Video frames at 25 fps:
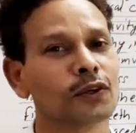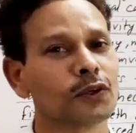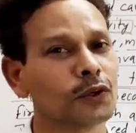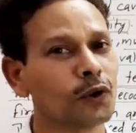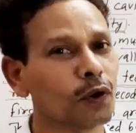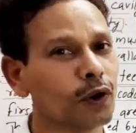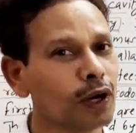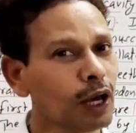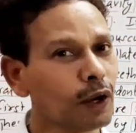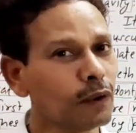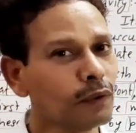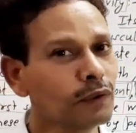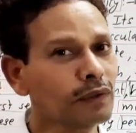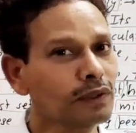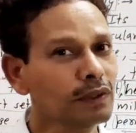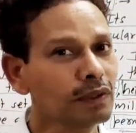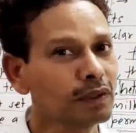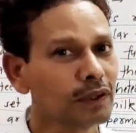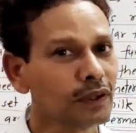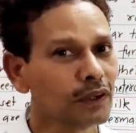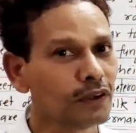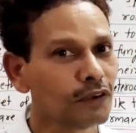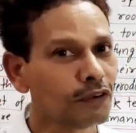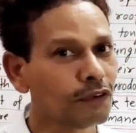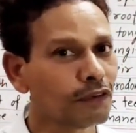Note
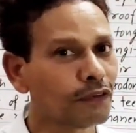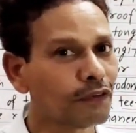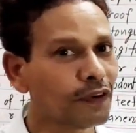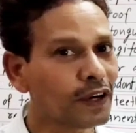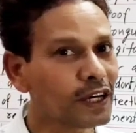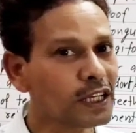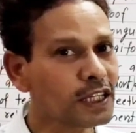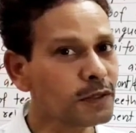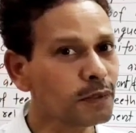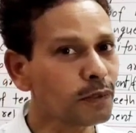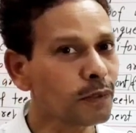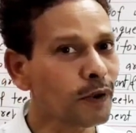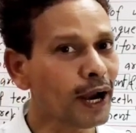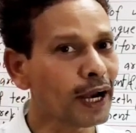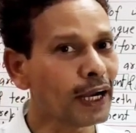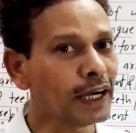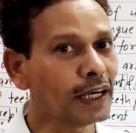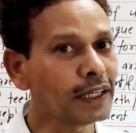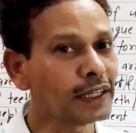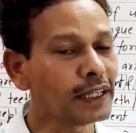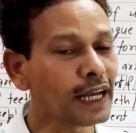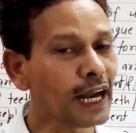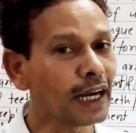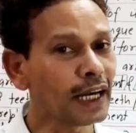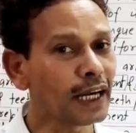down, first
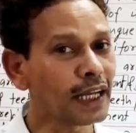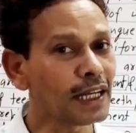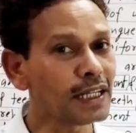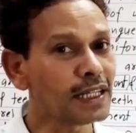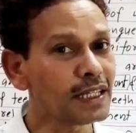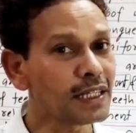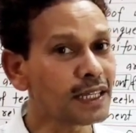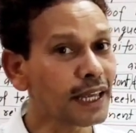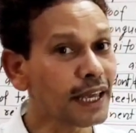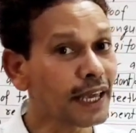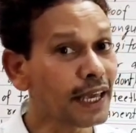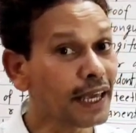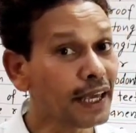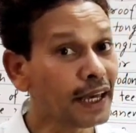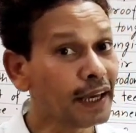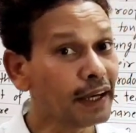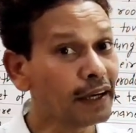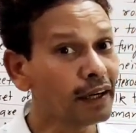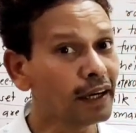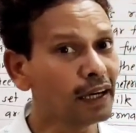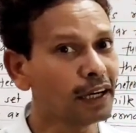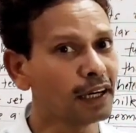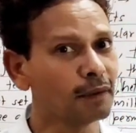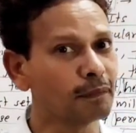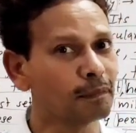point, that is
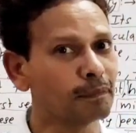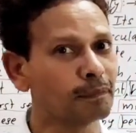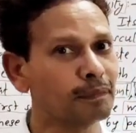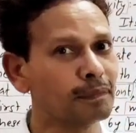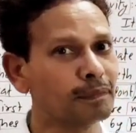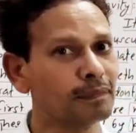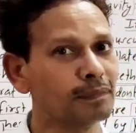hair lip.